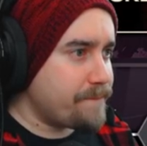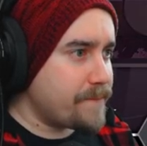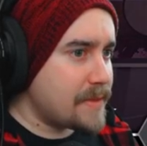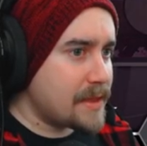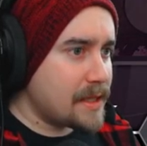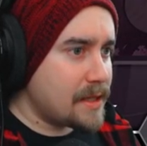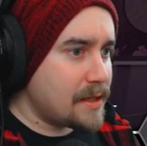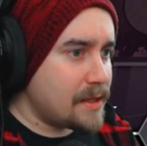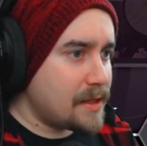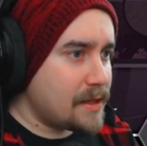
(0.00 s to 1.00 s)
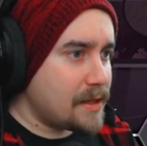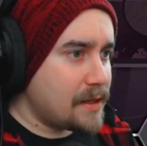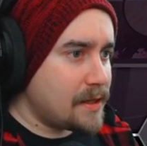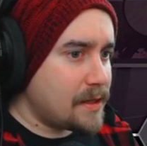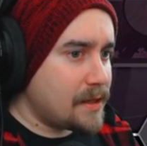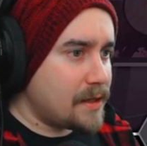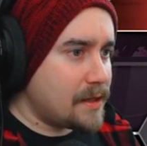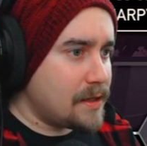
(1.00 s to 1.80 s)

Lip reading: Nothing is said.